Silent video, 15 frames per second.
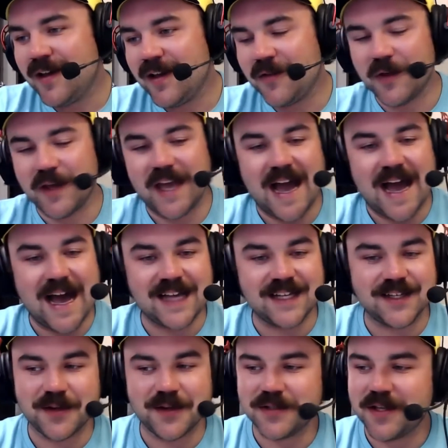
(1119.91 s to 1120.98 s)
and the guys,
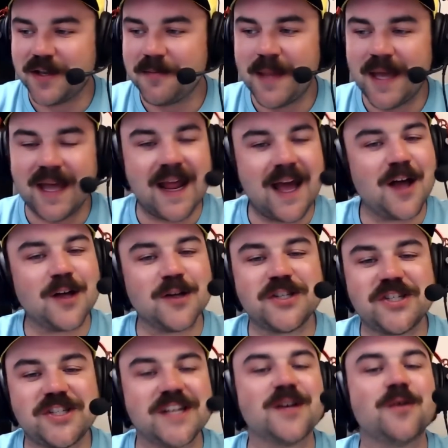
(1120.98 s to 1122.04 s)
I was like, man, how
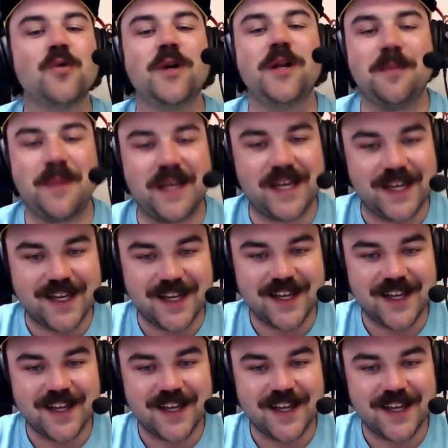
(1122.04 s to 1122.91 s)
sick would it be